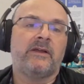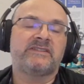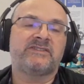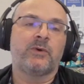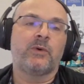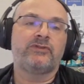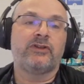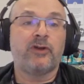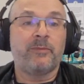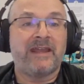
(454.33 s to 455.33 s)
So the
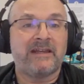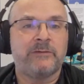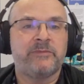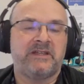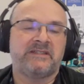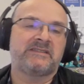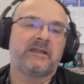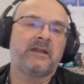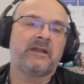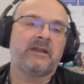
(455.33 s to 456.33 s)
domain admins,
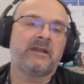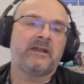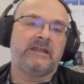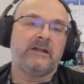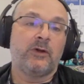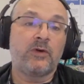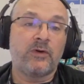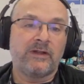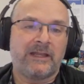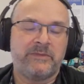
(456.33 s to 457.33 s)
the
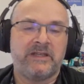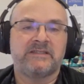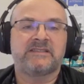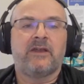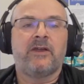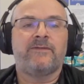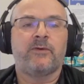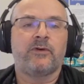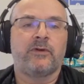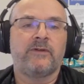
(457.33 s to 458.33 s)
local admins
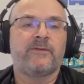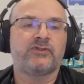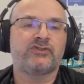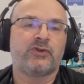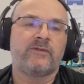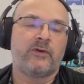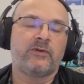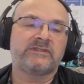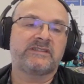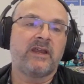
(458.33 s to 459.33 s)
for
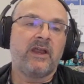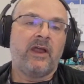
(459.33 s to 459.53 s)
servers.